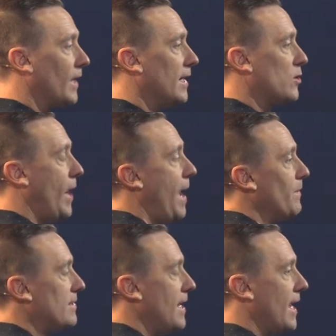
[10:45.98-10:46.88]
And so what
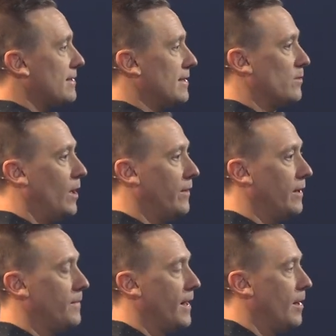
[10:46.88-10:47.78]
happens next is while
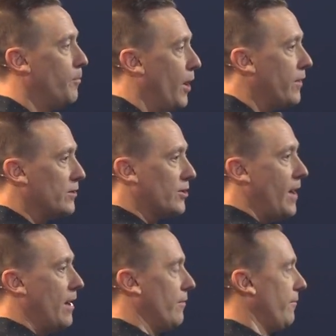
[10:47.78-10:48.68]
the brothers are
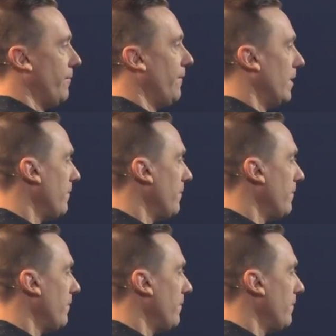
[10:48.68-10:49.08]
out,